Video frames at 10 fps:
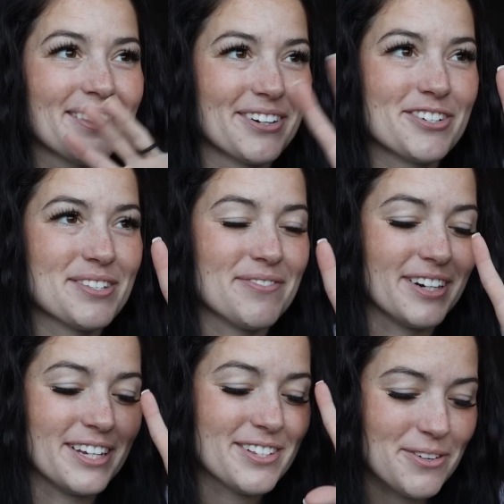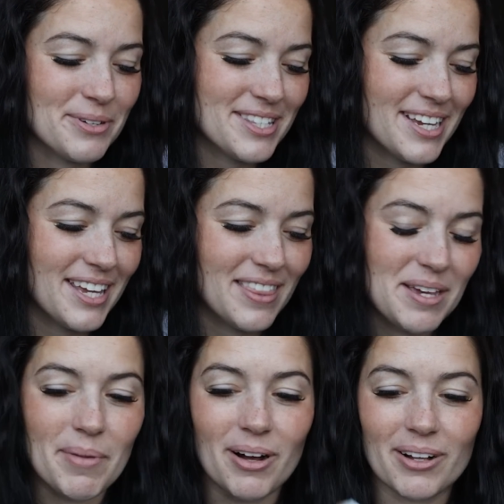They're just funny. So once I get
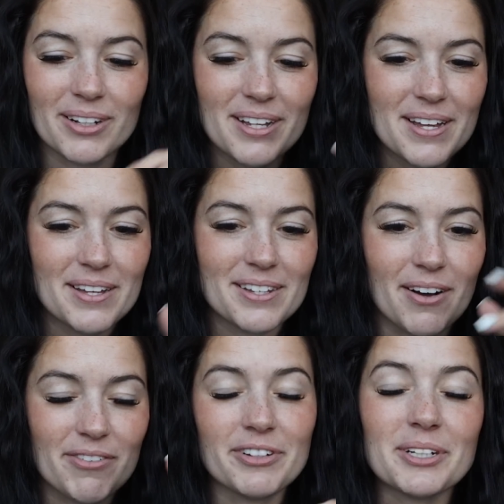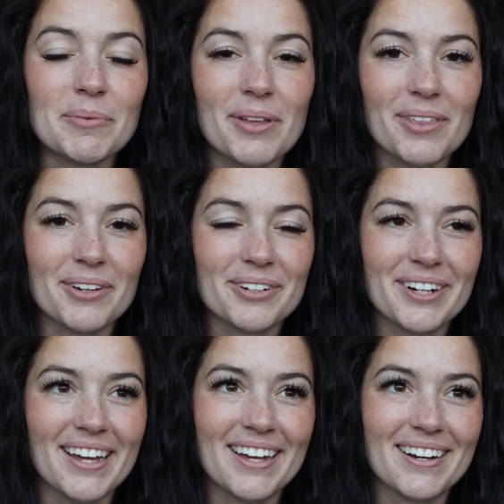them, I'll fill them with you
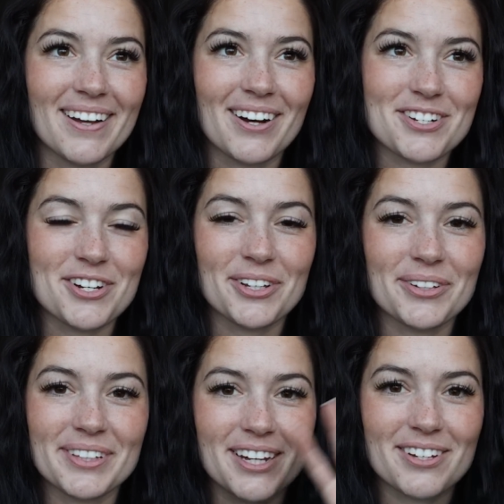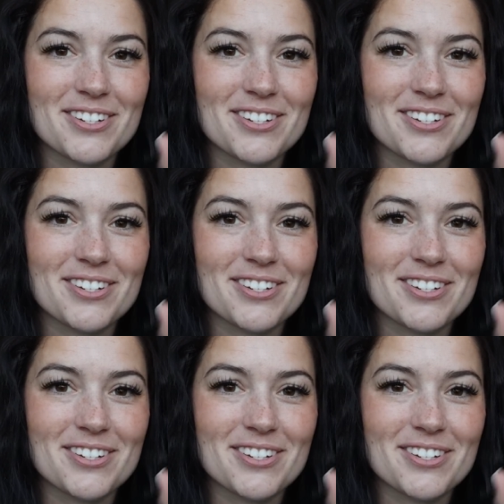and I'll show you and like